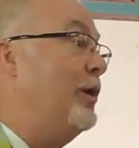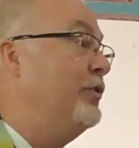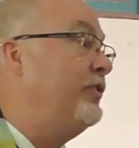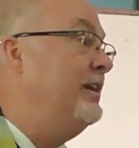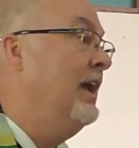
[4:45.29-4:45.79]

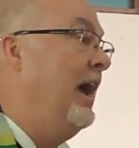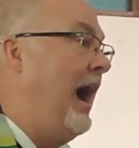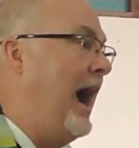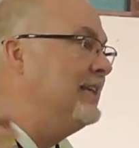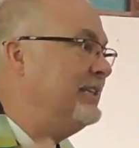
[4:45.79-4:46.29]
rosy,
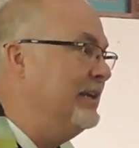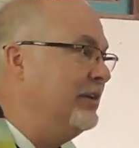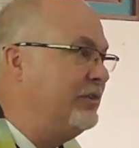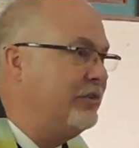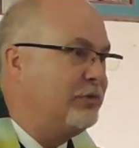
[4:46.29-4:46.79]
I
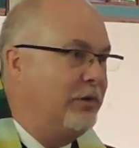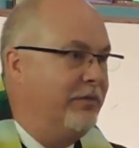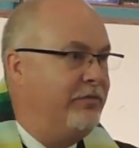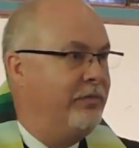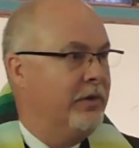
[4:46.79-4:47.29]
tend to sort
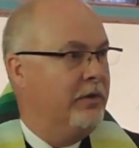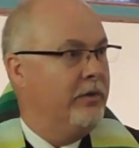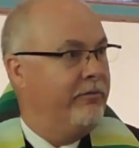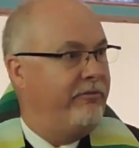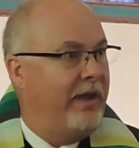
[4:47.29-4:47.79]
of
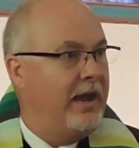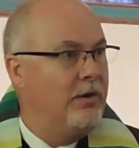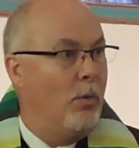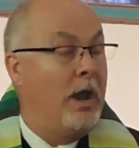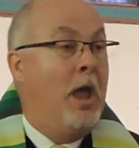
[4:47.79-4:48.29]

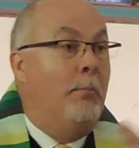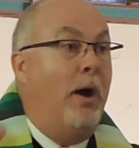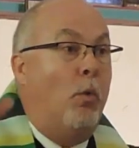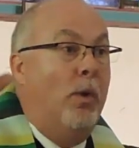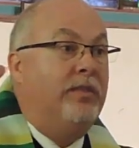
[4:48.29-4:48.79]
fade away.
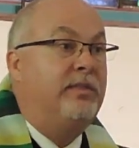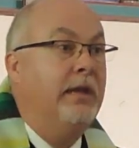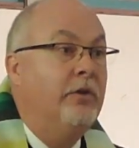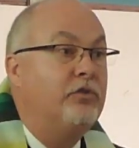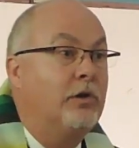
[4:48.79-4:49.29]
But when
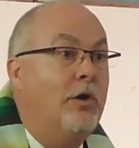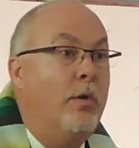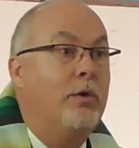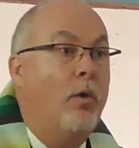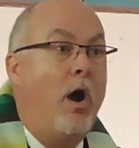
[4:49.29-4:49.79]
things are
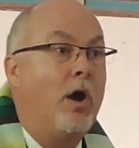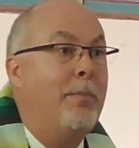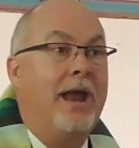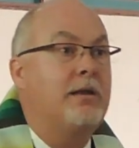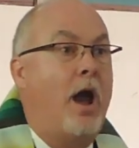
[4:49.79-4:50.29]
going
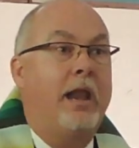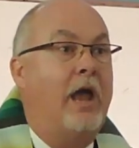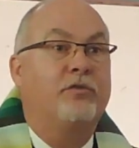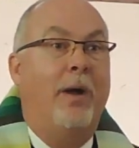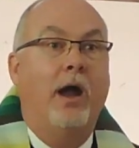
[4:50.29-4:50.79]
wrong, man, God
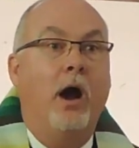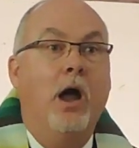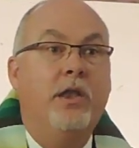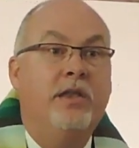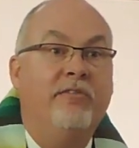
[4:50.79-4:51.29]
has my
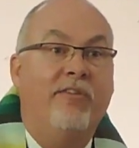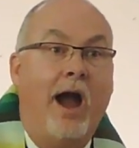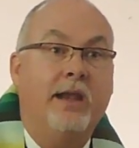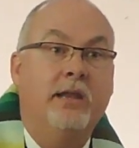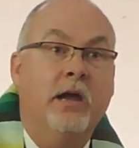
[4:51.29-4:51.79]

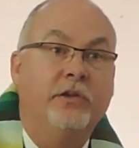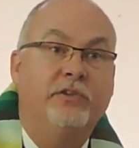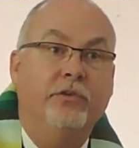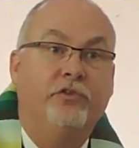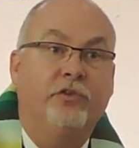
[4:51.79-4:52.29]
undivided
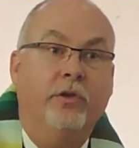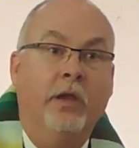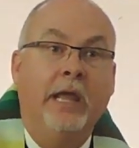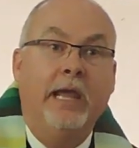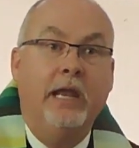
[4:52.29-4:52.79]
attention.
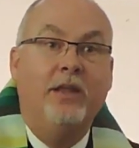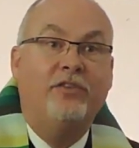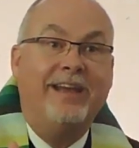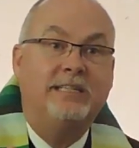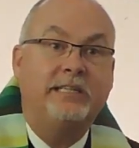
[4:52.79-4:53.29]
It
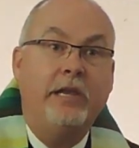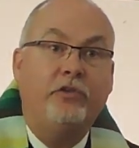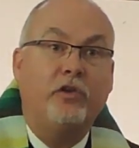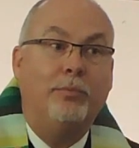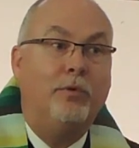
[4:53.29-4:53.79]
is a
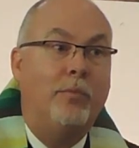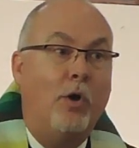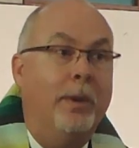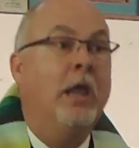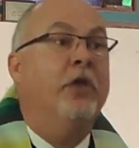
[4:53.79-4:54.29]
teachable
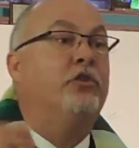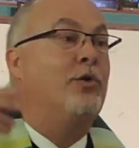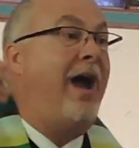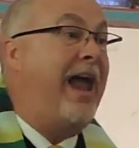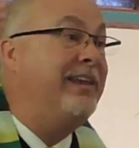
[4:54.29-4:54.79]
moment.
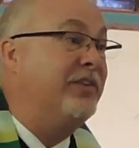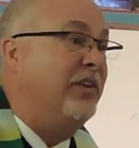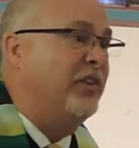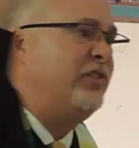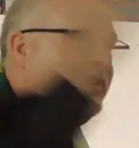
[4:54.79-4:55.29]
So God
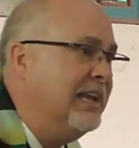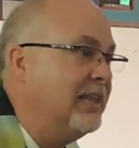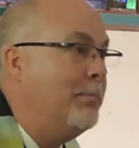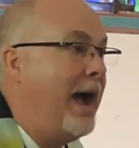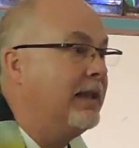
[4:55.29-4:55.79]
doesn't
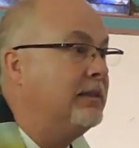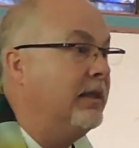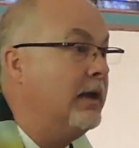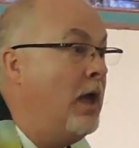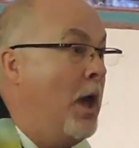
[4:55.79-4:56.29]
send the bad
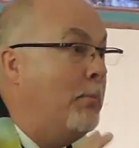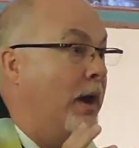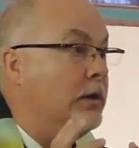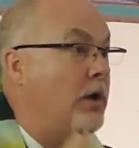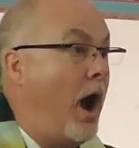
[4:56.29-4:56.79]
thing,
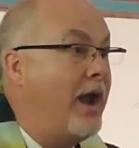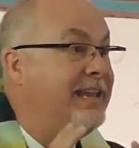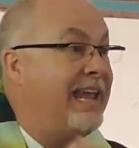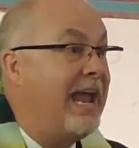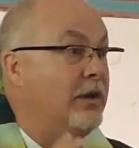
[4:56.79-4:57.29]
but
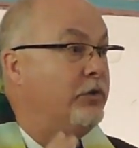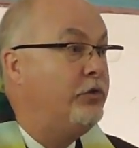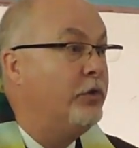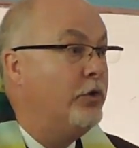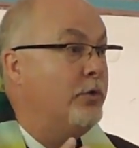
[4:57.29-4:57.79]
God
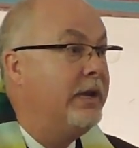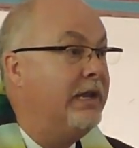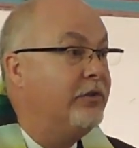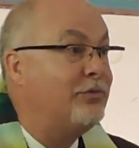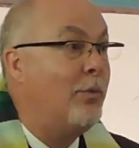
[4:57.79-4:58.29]
can do
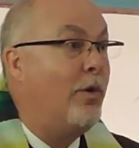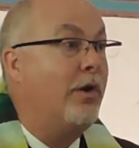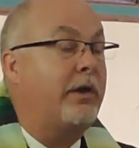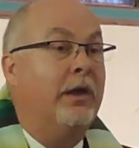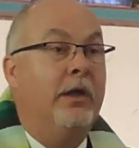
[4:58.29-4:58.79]
his
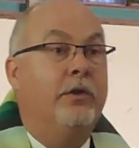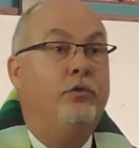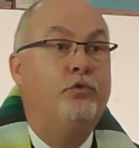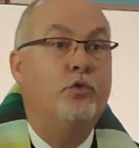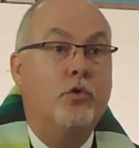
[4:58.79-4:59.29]
work
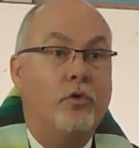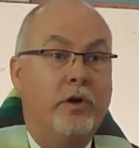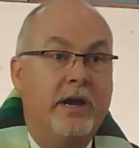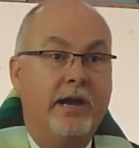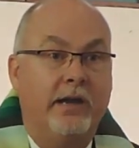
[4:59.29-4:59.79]

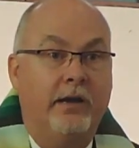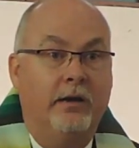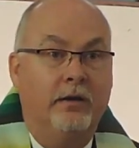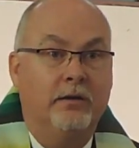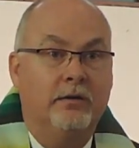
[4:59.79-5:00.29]
during